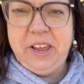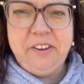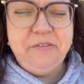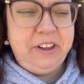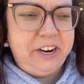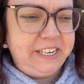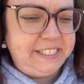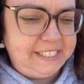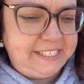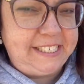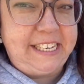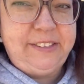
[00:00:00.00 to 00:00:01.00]
Had a very
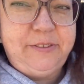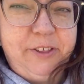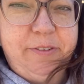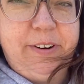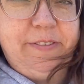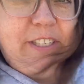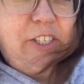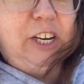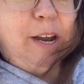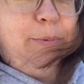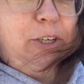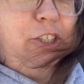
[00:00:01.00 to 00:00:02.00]
successful thrifty
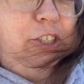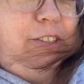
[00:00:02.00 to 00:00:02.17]
shopper